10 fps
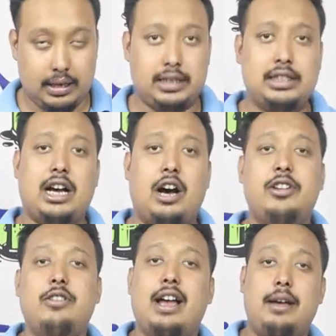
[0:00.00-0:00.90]
This is how
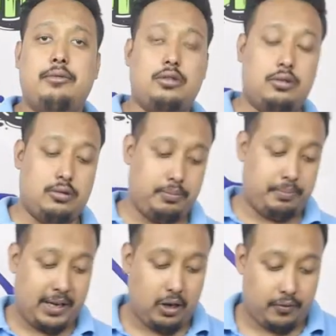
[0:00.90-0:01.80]
you have to
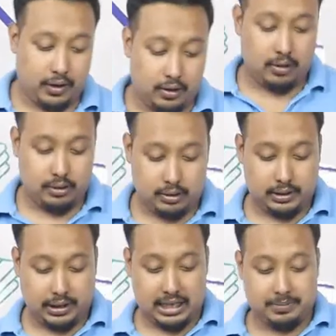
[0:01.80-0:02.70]
peel off your
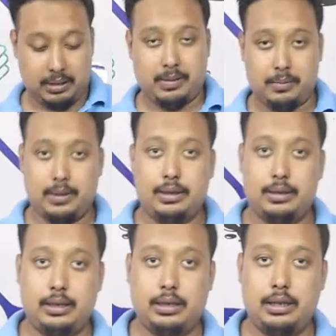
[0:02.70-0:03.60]
transfer paper
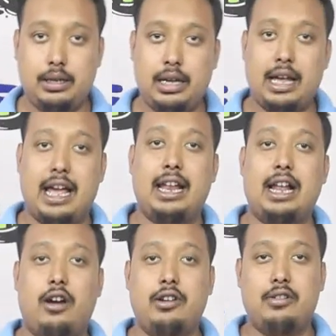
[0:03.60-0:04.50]
and
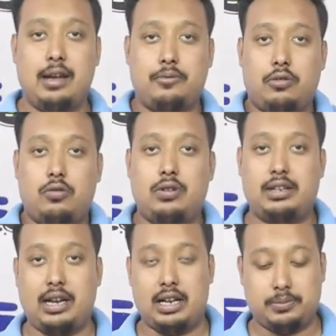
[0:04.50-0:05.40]
how you have to do the
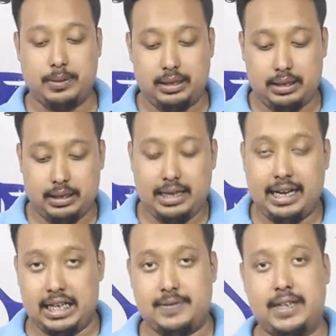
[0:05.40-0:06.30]
transfer.
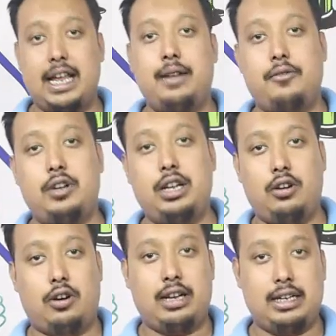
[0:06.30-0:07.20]
It's very helpful in your
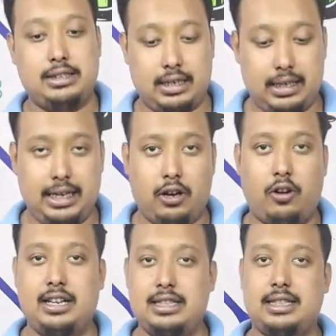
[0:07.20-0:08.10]
online journey,
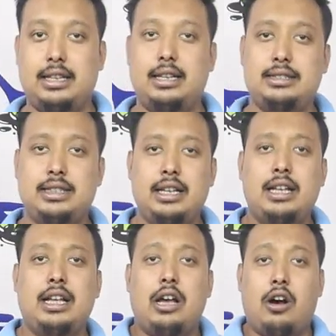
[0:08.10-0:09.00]
online sellers,
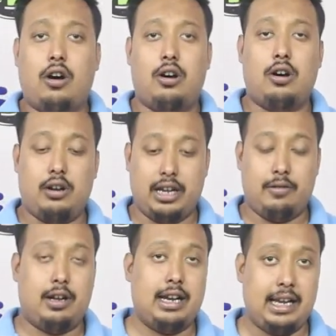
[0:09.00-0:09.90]
or you
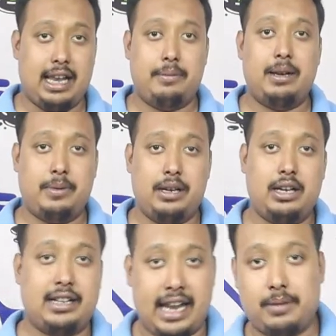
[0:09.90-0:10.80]
are a label printer,
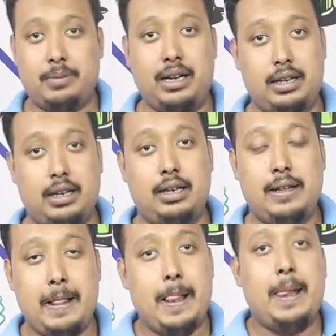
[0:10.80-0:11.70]
tag
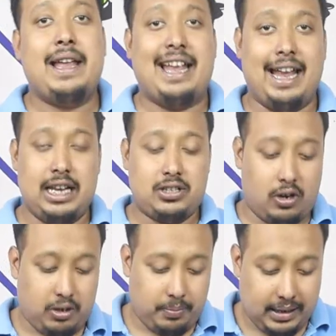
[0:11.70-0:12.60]
printer, any sort
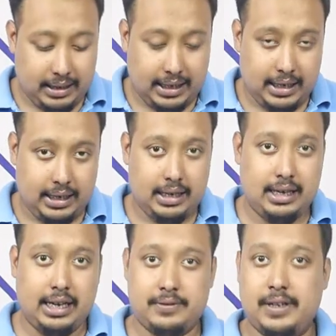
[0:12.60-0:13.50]
of printing
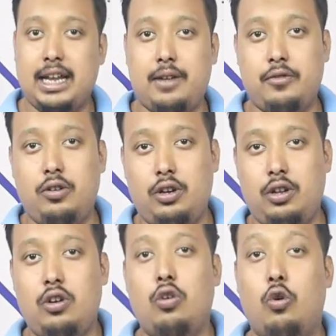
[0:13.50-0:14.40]
is very helpful
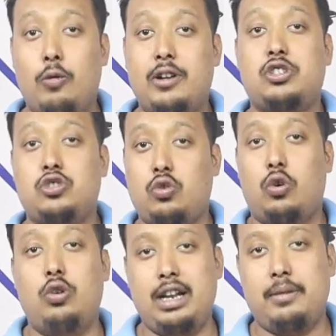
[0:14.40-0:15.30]
who want to
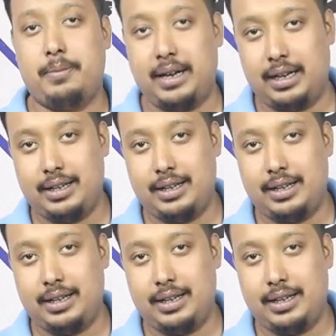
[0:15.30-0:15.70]
store their print.